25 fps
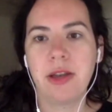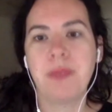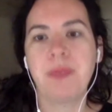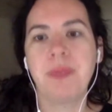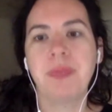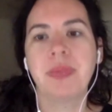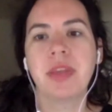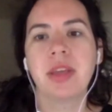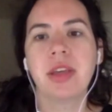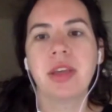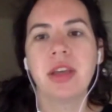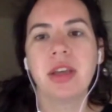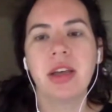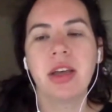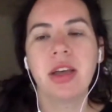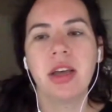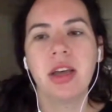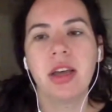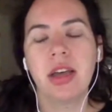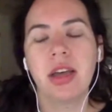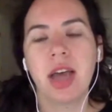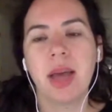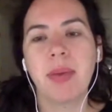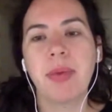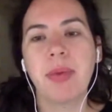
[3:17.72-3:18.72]

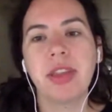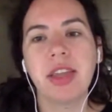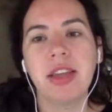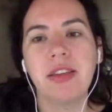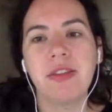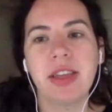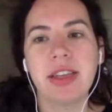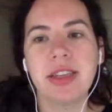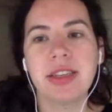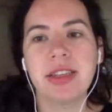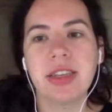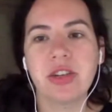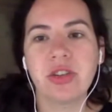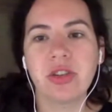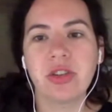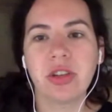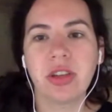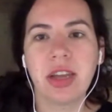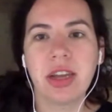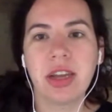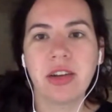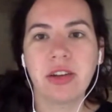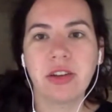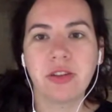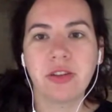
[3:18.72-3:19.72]
I believe that
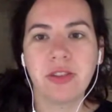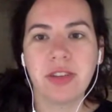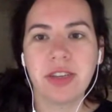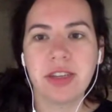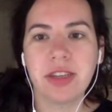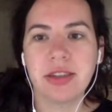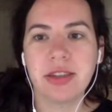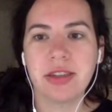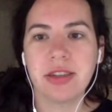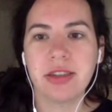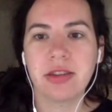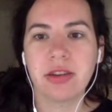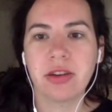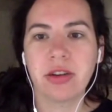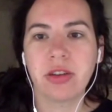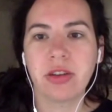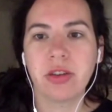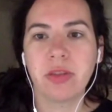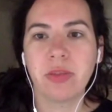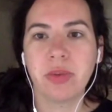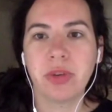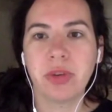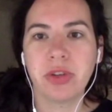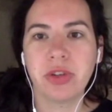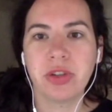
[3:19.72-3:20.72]
digital interfaces
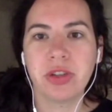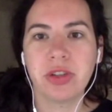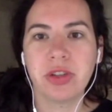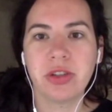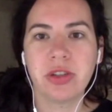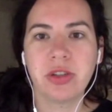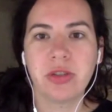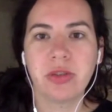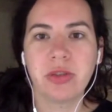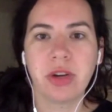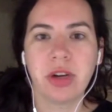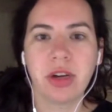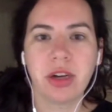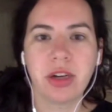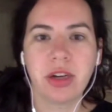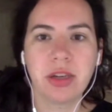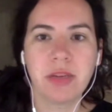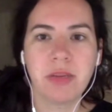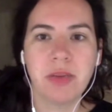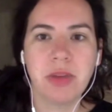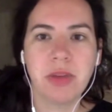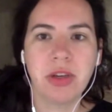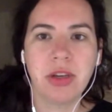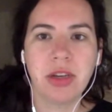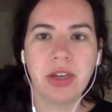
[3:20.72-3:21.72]
are the bridges to our
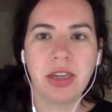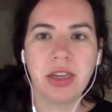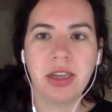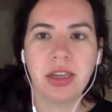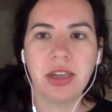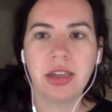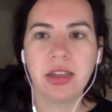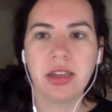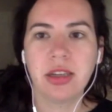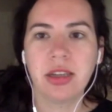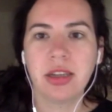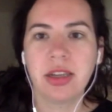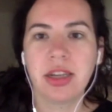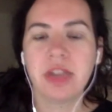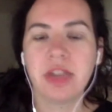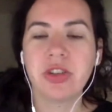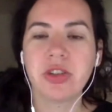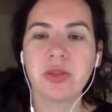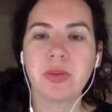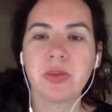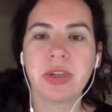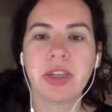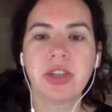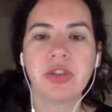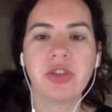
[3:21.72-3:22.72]
community, and I
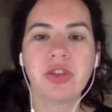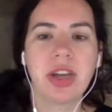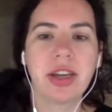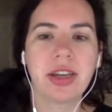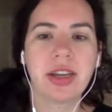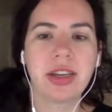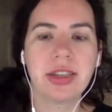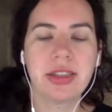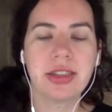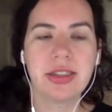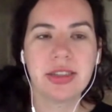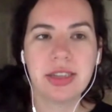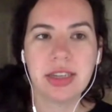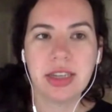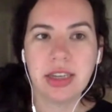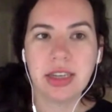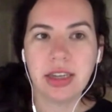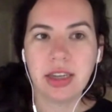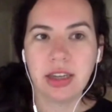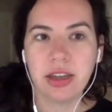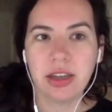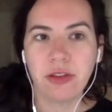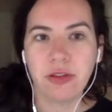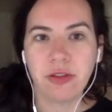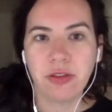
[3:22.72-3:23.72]
just want to check and
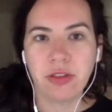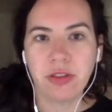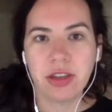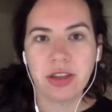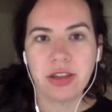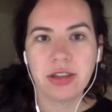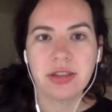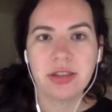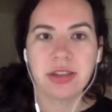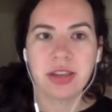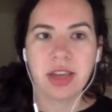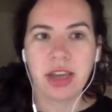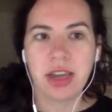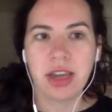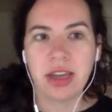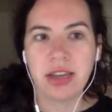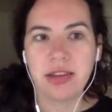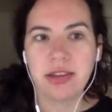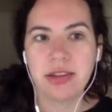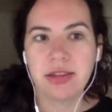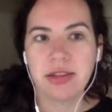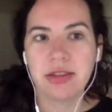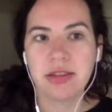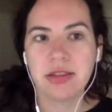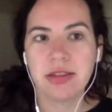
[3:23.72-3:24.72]
see if the
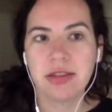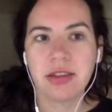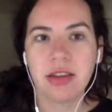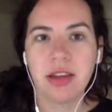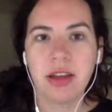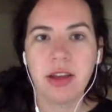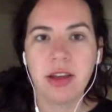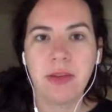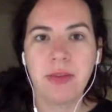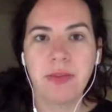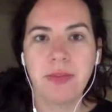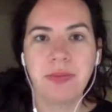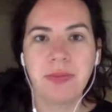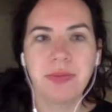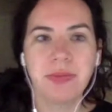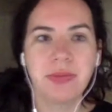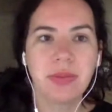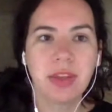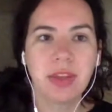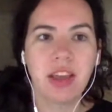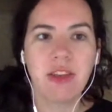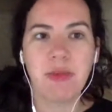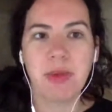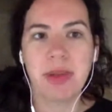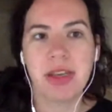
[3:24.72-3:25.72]
slides
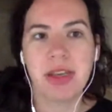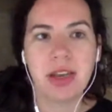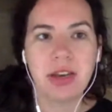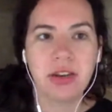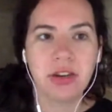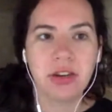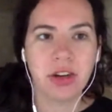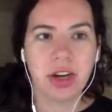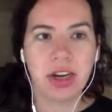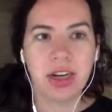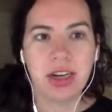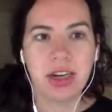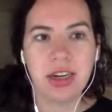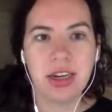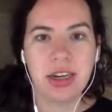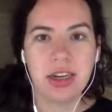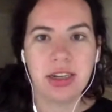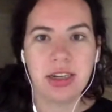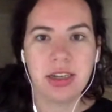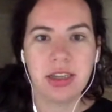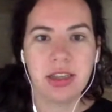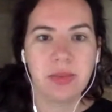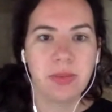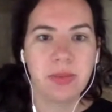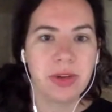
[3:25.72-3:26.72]
have been integrated
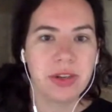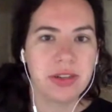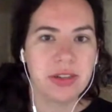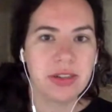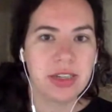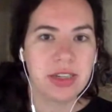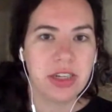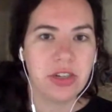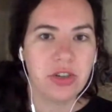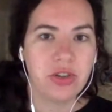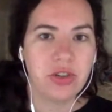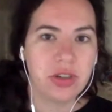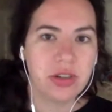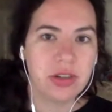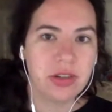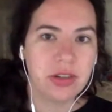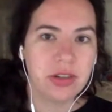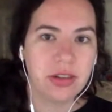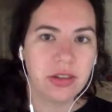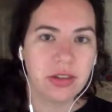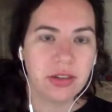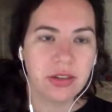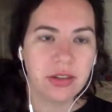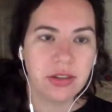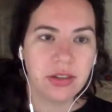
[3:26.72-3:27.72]
into the
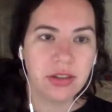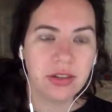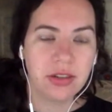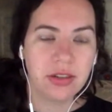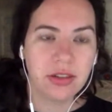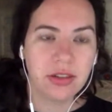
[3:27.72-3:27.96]
presentation.